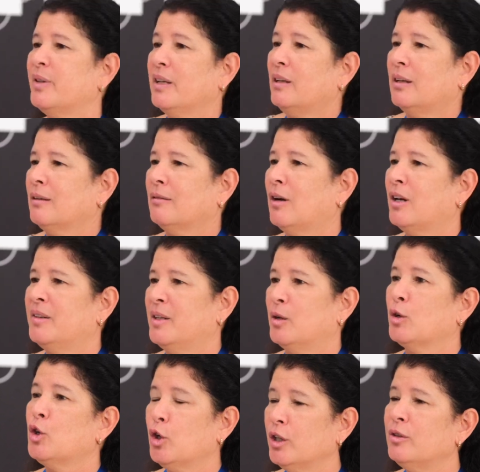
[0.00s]
thinking and
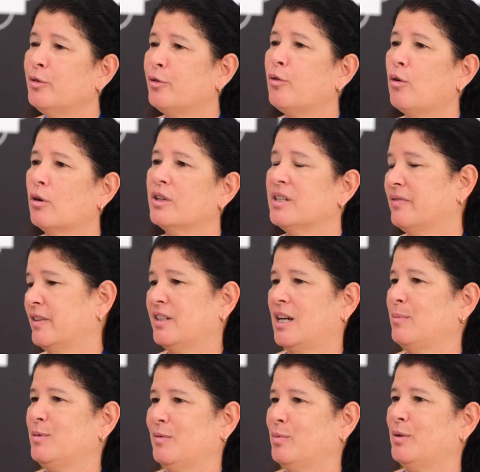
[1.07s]
they're good for different
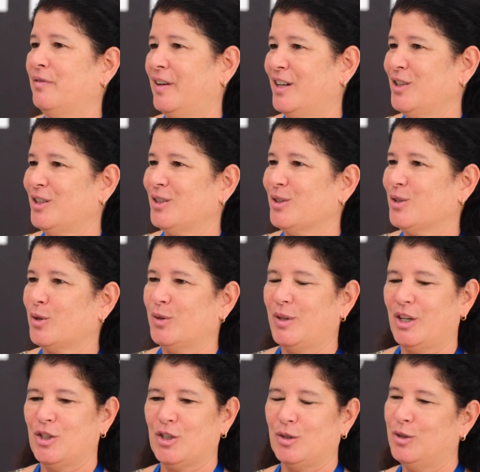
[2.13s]
types of professions
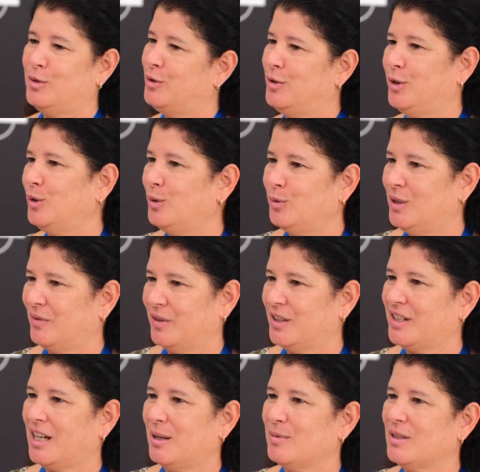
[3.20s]
or they should do
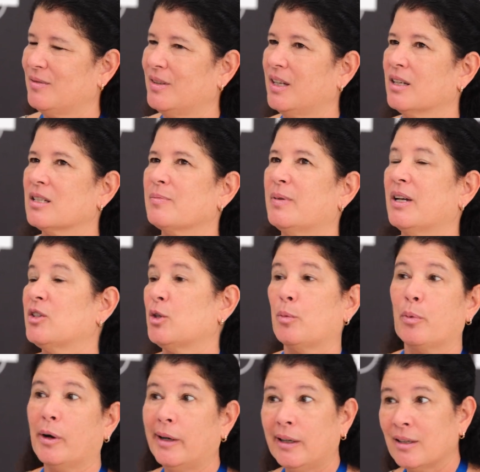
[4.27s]
different types of things because
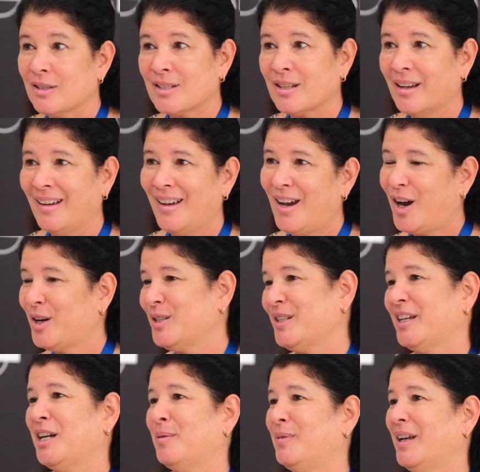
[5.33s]
their brains are
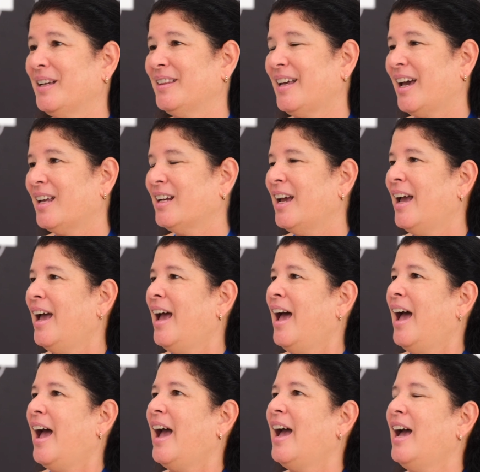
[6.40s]
set up like that.
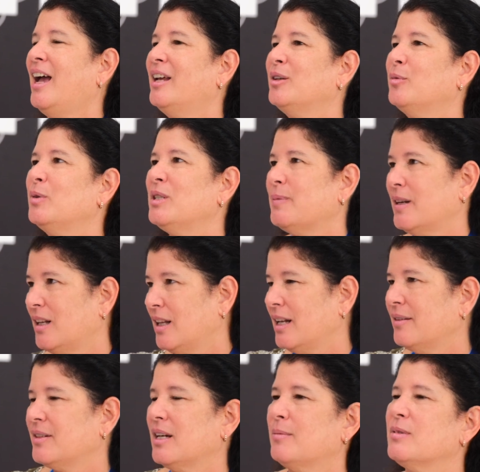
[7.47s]
And we spent a lot of